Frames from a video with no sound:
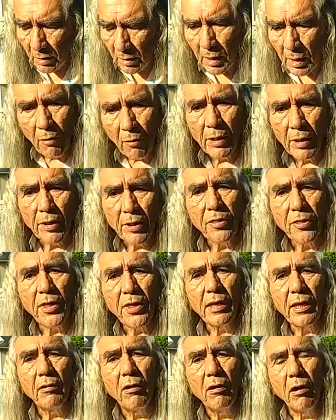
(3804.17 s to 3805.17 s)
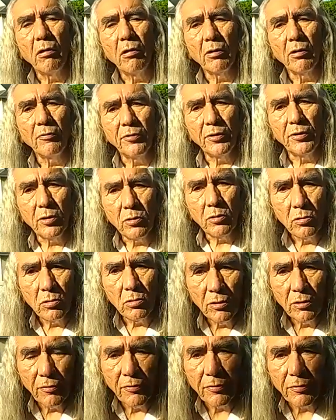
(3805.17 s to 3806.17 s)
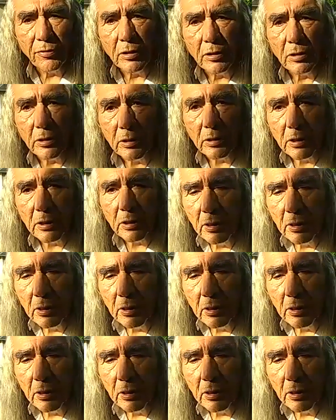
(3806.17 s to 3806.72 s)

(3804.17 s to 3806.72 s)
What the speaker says: I want to thank all of you for